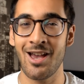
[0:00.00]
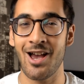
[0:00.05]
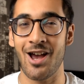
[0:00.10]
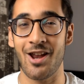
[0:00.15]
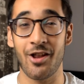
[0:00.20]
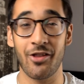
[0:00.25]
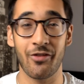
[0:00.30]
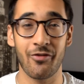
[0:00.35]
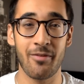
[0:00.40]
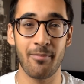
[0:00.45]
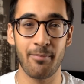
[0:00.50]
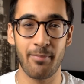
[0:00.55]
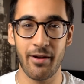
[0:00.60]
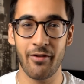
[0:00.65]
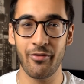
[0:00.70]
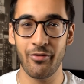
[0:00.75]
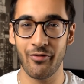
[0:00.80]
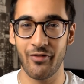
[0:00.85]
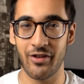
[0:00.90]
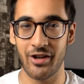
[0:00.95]
Another
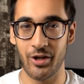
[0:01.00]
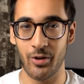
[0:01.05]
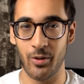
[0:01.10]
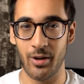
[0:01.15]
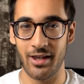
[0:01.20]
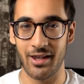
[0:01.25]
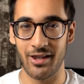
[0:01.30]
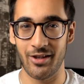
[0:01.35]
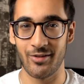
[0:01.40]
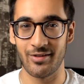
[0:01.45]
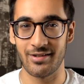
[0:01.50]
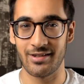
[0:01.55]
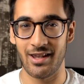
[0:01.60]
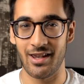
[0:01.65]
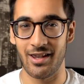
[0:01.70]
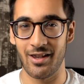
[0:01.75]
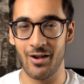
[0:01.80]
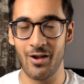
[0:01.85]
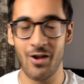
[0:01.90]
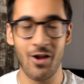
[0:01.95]
Imperial video, I hear you
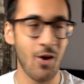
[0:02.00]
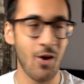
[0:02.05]
say.